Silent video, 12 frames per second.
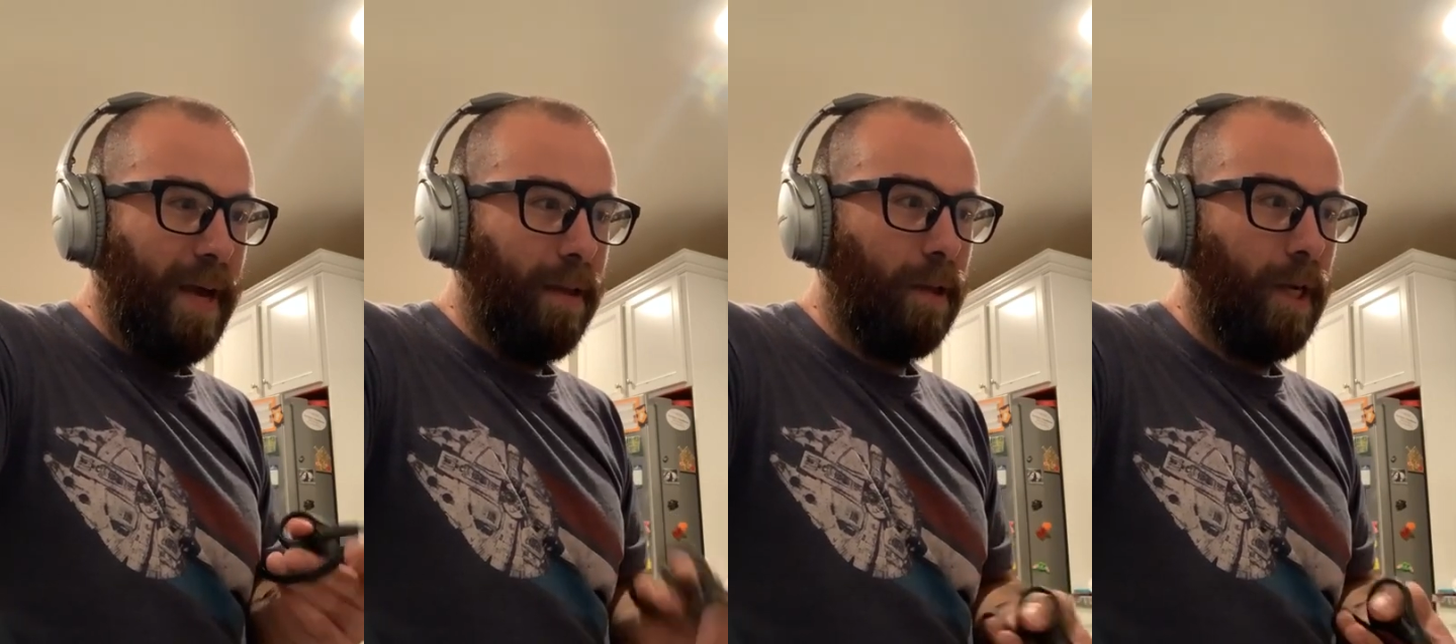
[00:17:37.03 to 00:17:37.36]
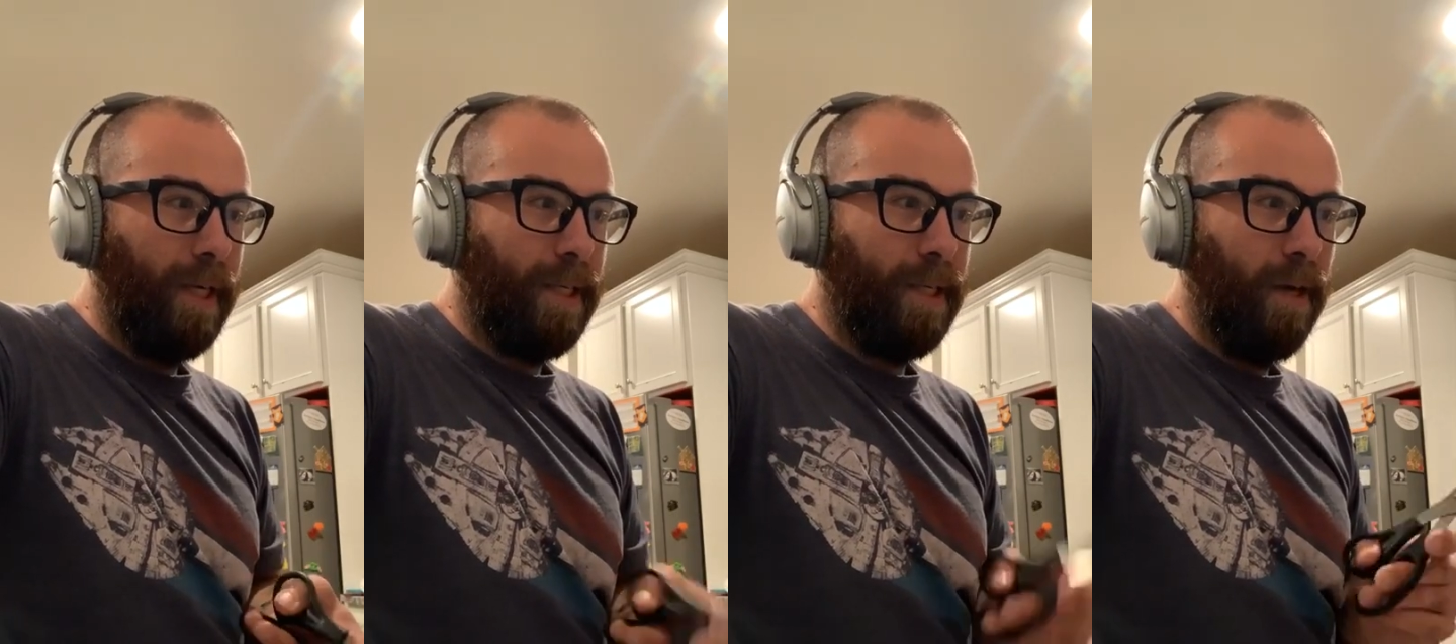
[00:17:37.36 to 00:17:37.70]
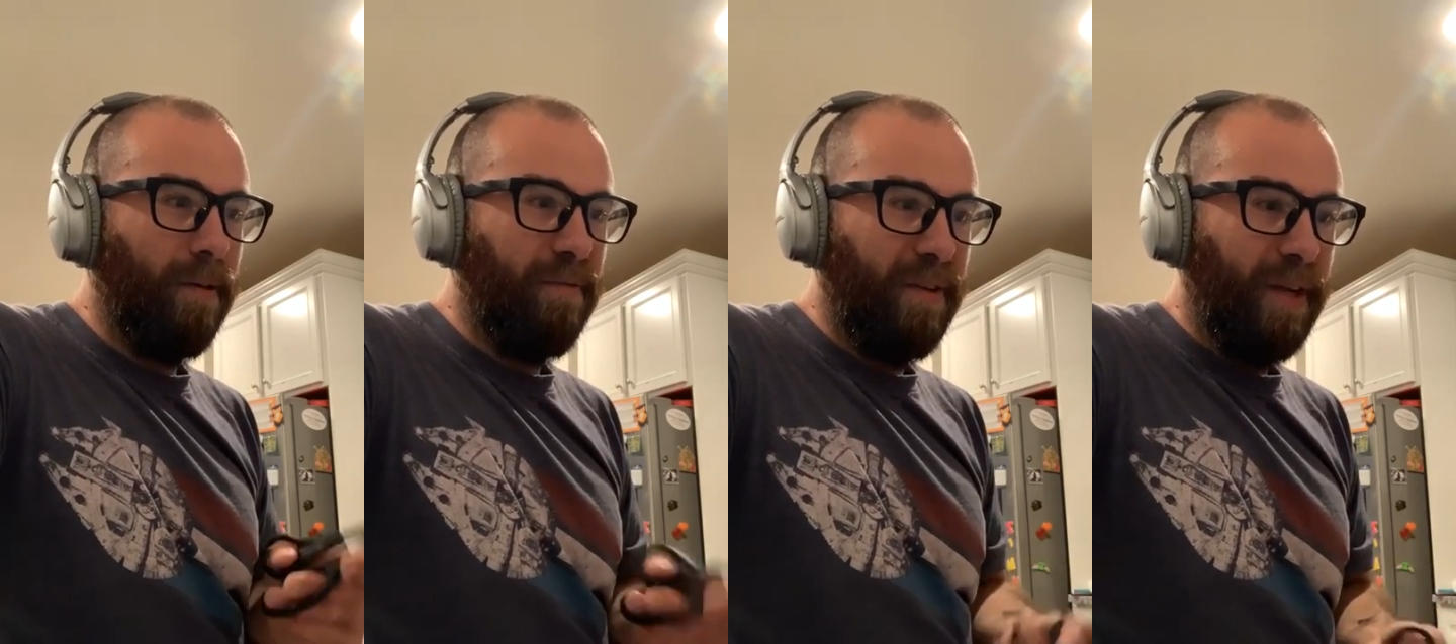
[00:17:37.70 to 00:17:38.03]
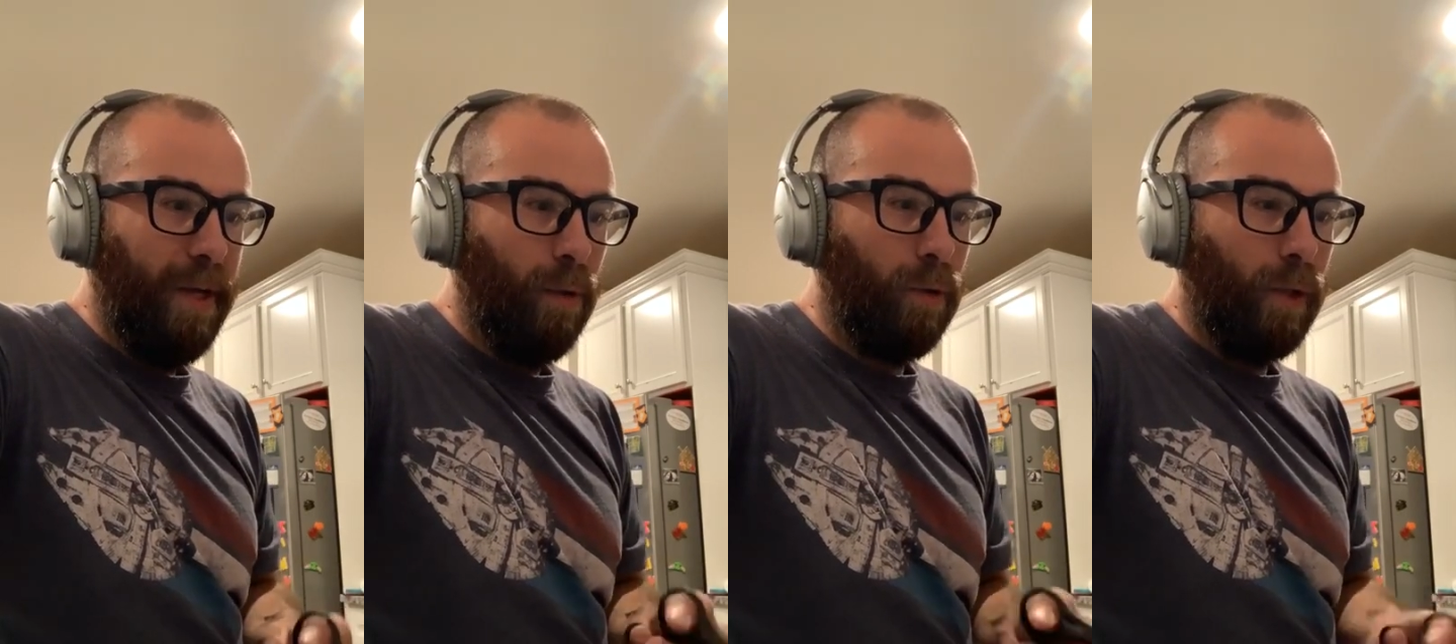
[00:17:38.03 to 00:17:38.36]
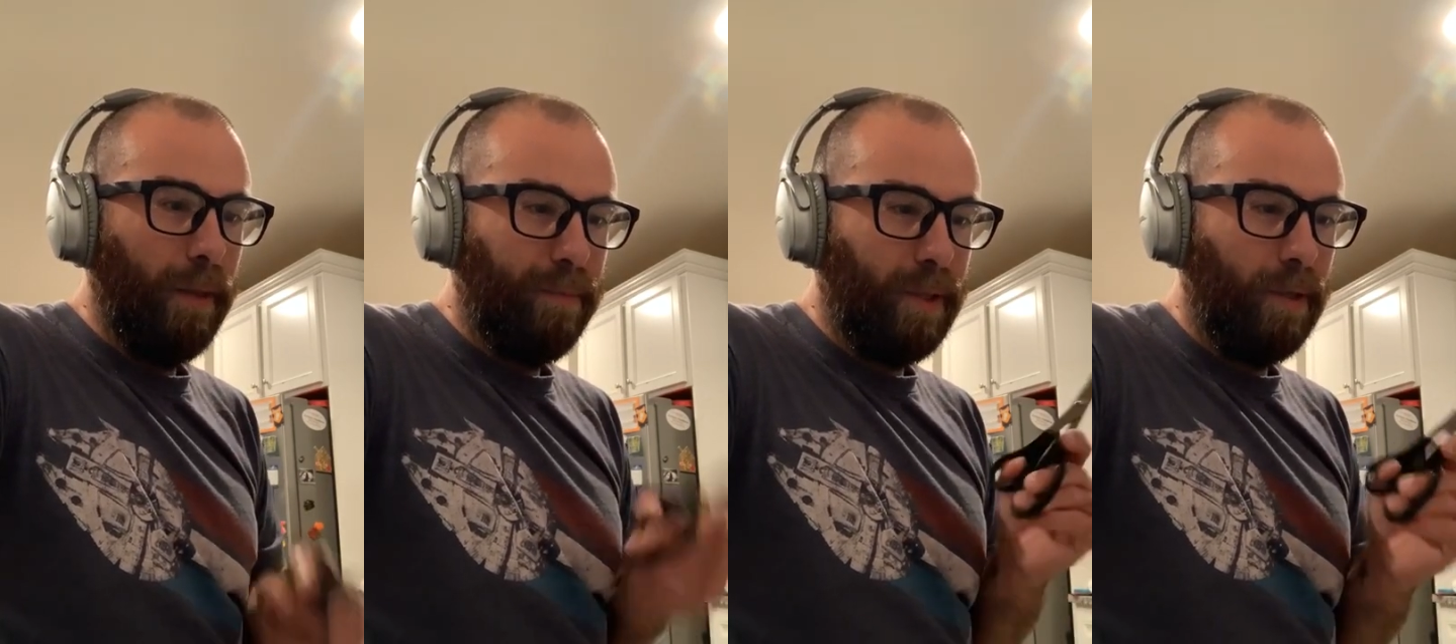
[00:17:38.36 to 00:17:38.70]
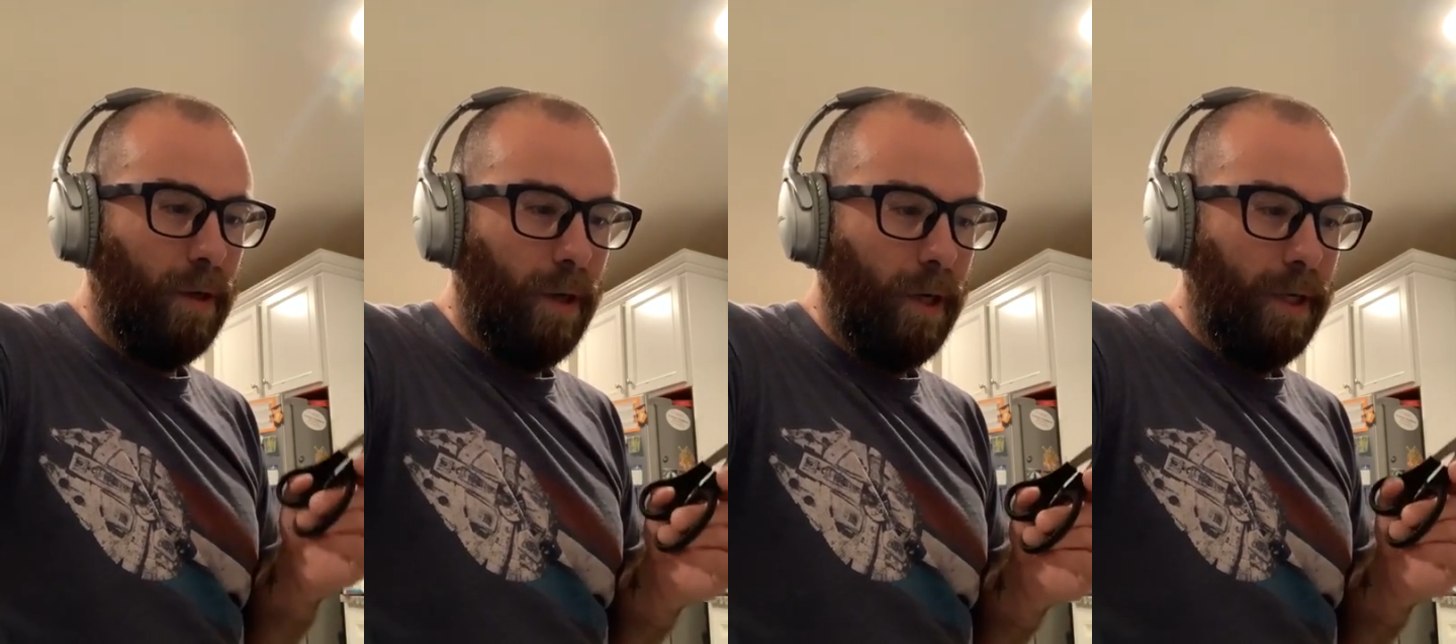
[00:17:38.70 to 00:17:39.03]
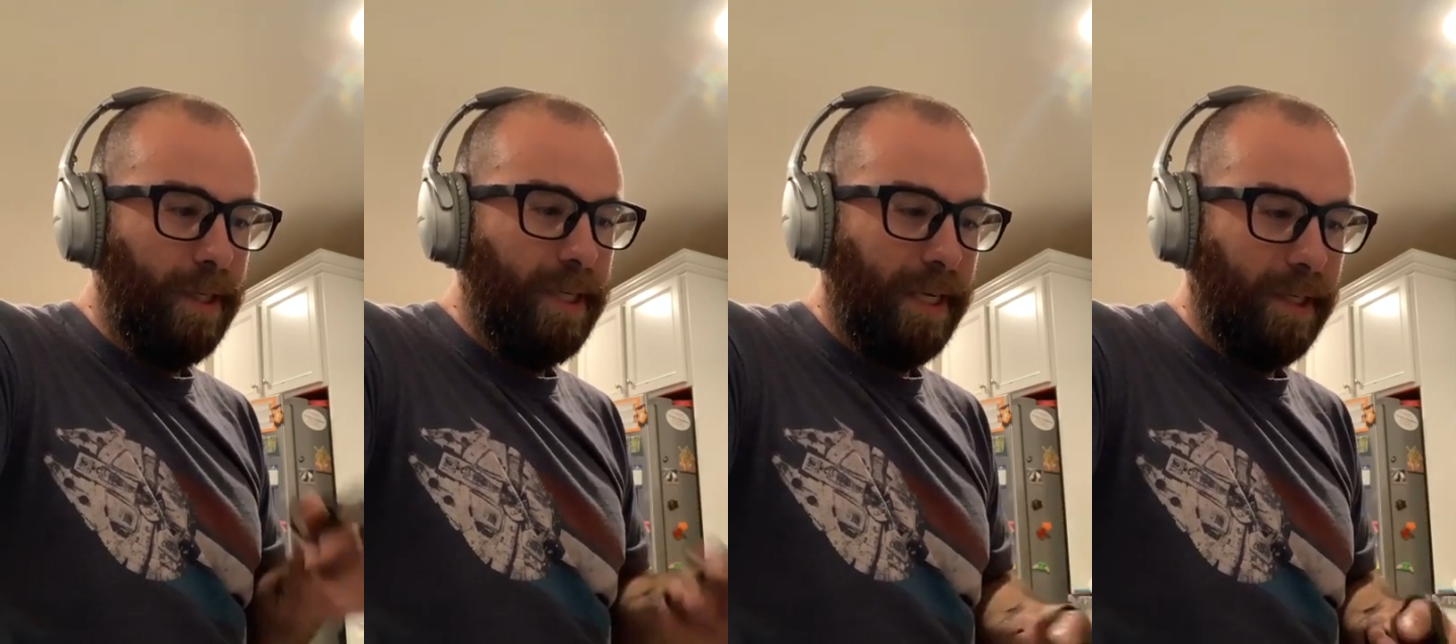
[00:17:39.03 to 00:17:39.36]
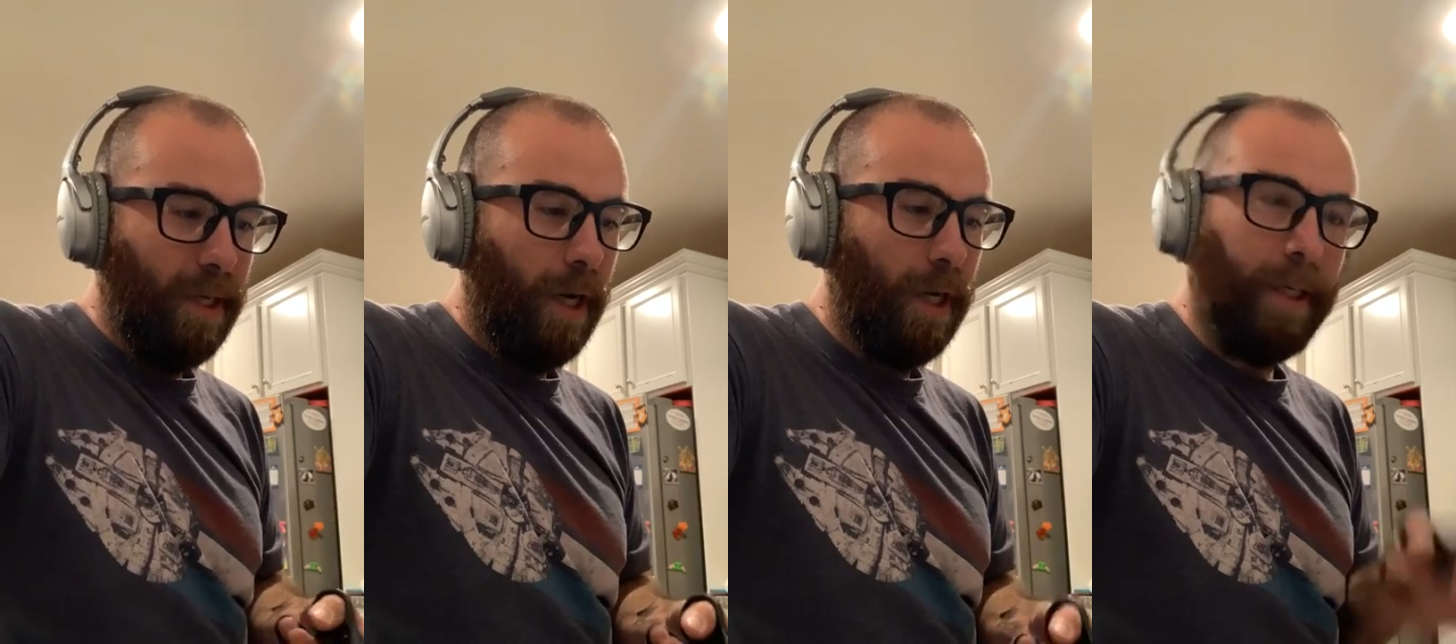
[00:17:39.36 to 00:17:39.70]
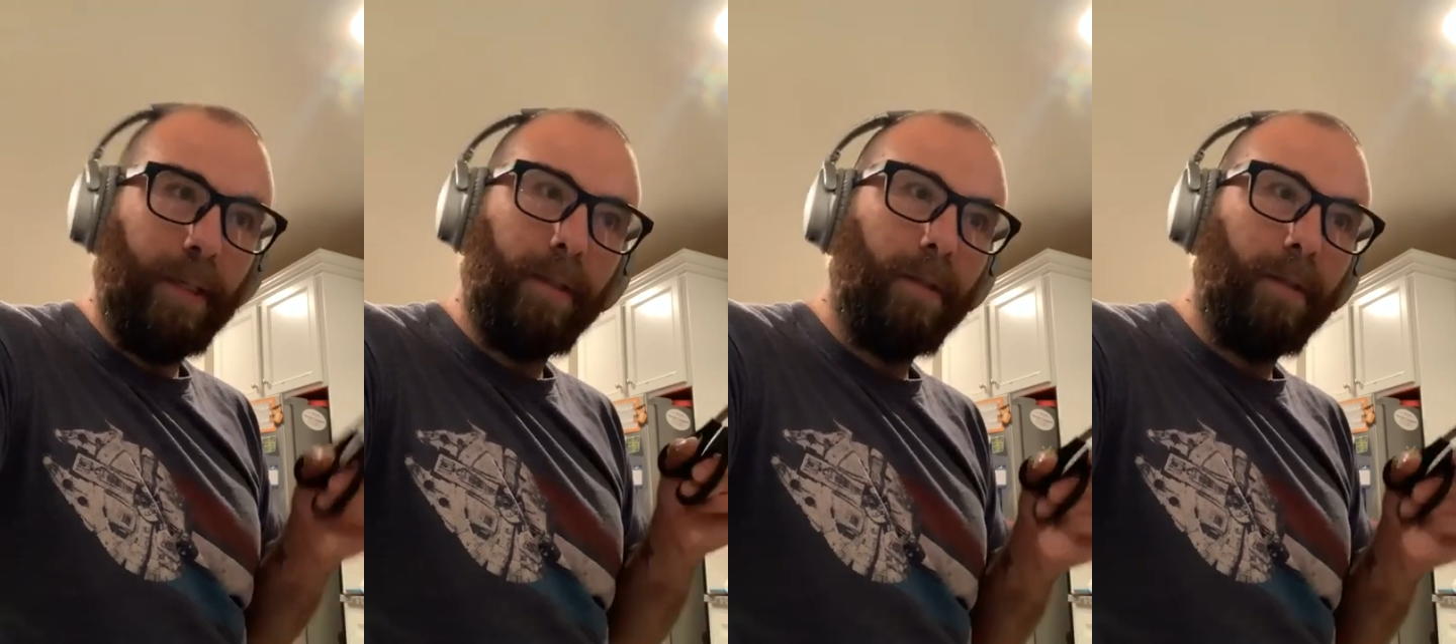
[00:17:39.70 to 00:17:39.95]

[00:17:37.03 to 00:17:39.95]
a lot of video clips on TikTok